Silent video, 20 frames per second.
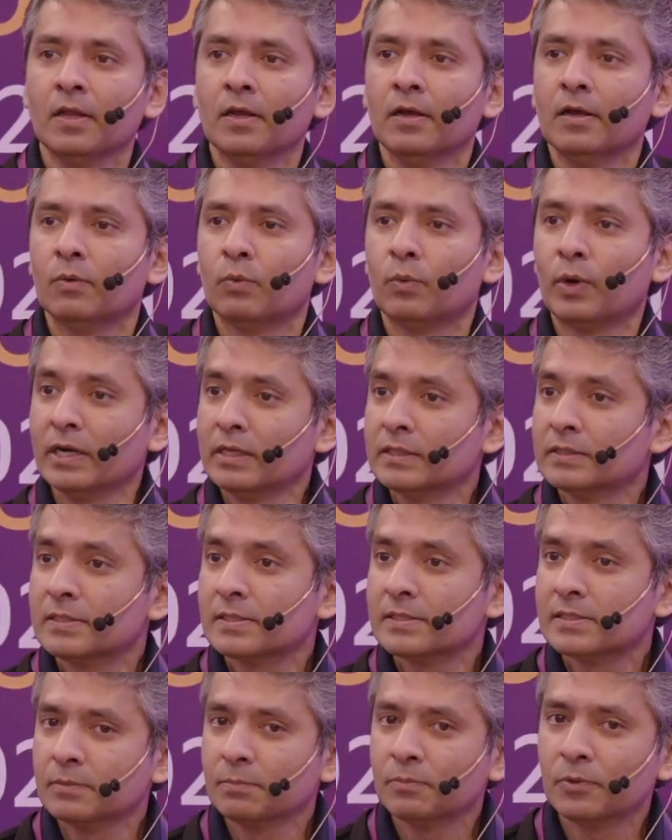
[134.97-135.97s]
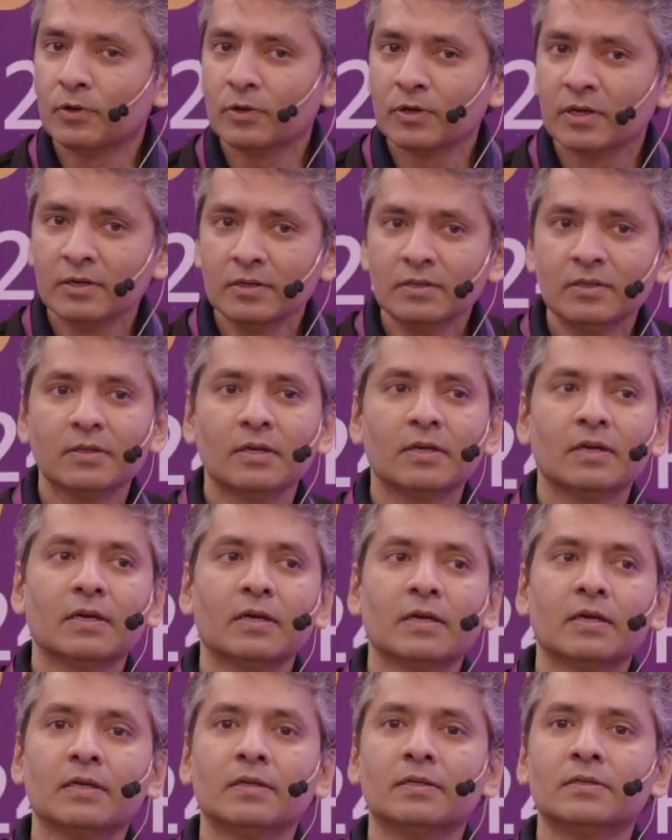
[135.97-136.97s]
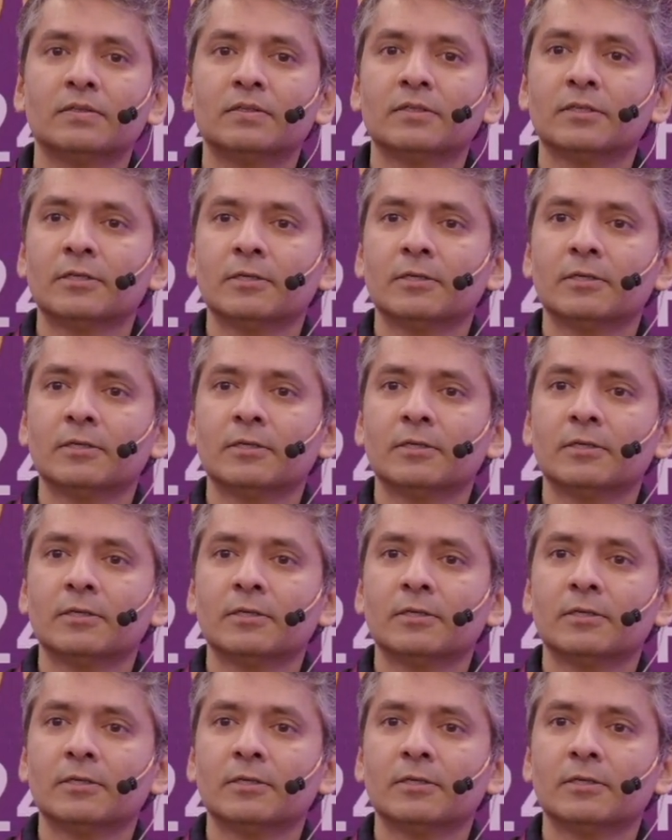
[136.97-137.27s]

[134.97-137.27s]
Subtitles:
why this is important and